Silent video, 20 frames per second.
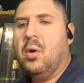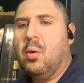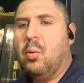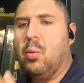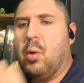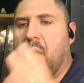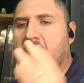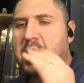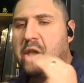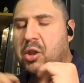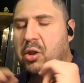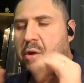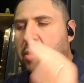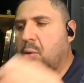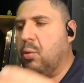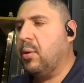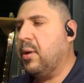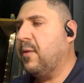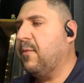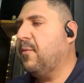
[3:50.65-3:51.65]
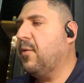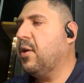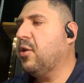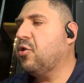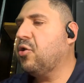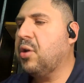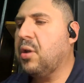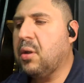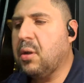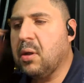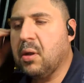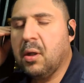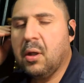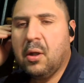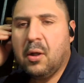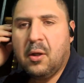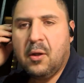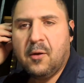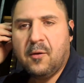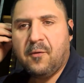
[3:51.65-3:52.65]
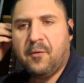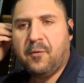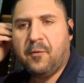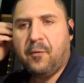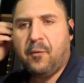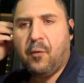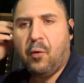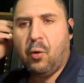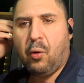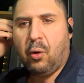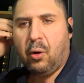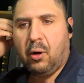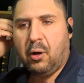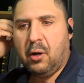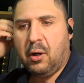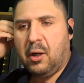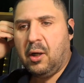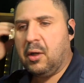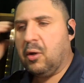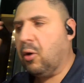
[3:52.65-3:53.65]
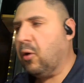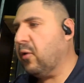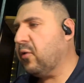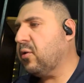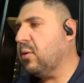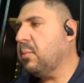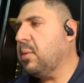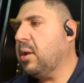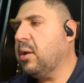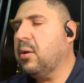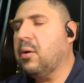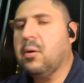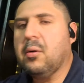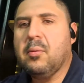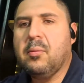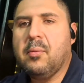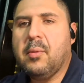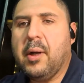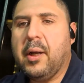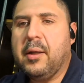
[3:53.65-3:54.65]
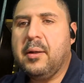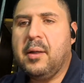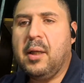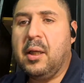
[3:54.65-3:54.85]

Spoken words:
what you envision for an awesome hill, right?